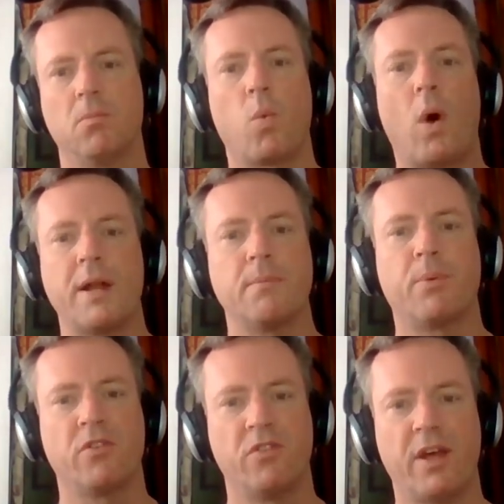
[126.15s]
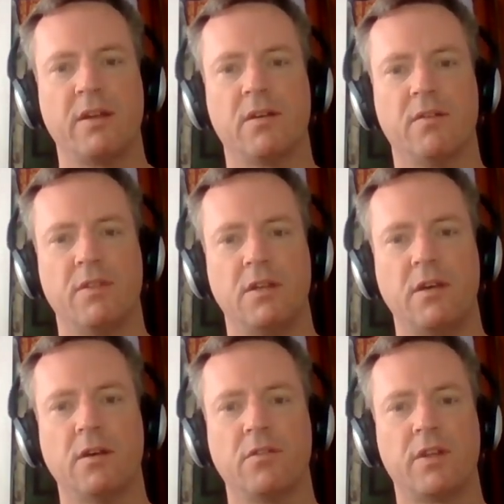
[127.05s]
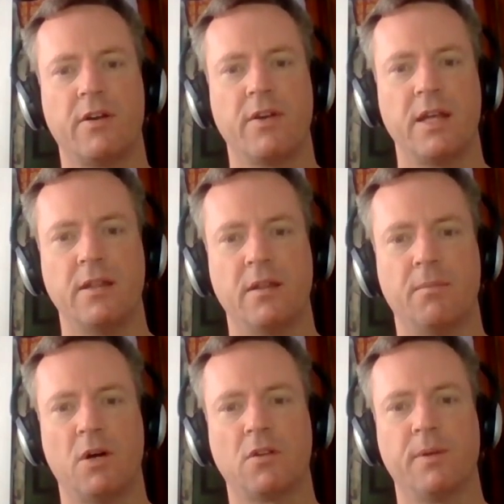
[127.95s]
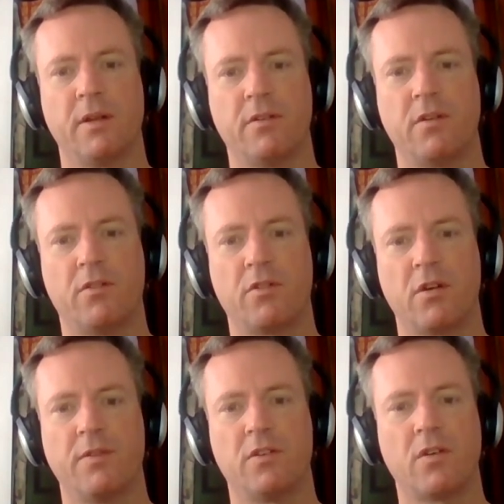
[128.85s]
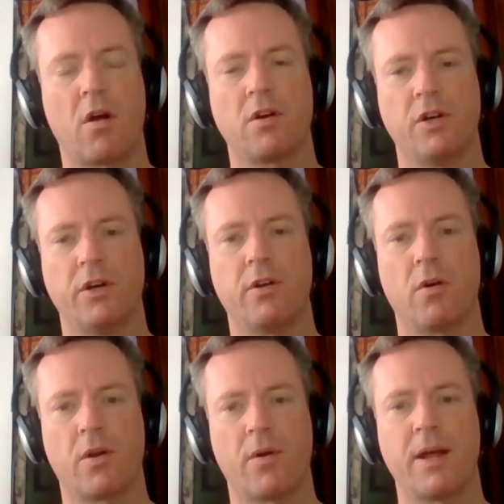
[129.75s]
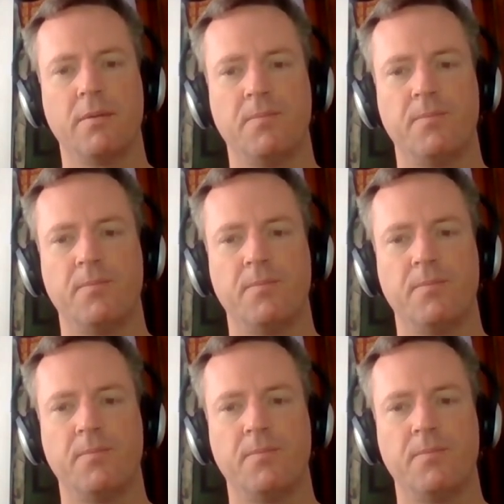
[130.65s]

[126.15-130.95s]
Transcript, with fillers: 1% of the deals that are in the multiple listing service are good or great.